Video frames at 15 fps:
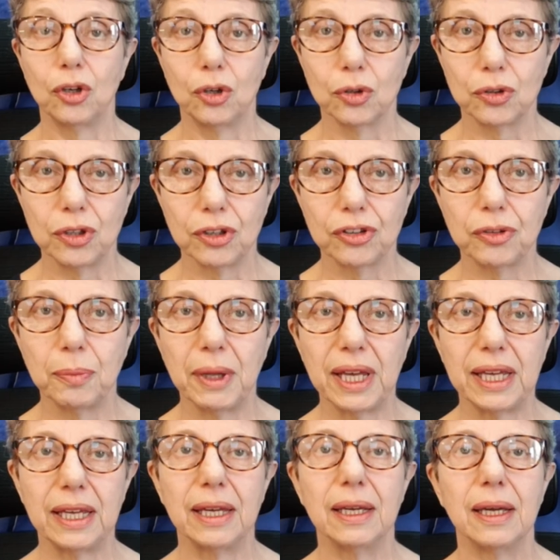goodness
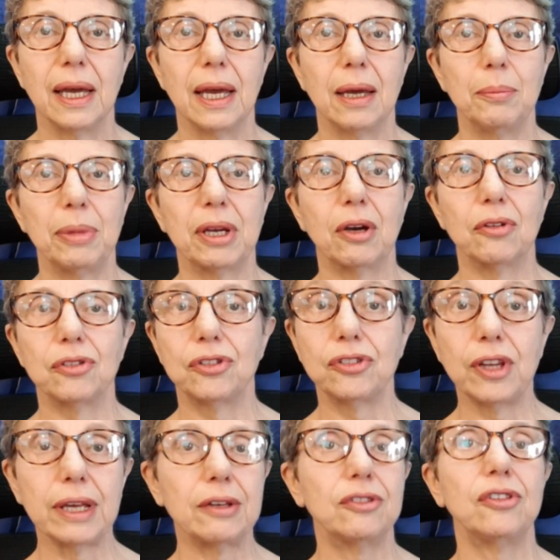me, because
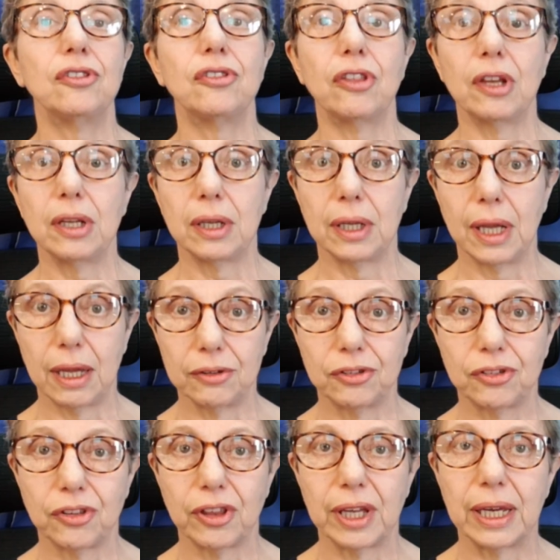sex is the
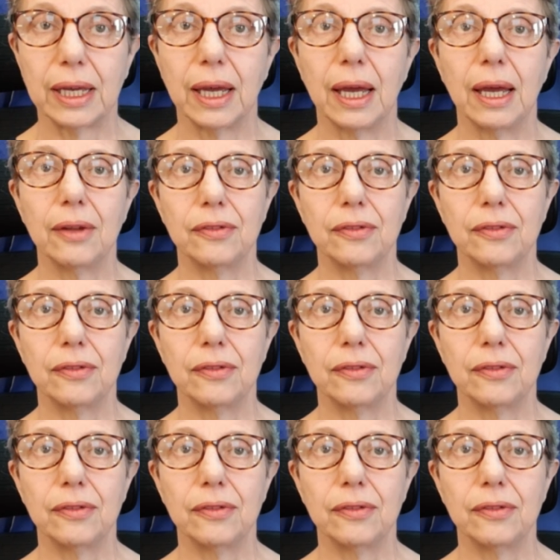last thing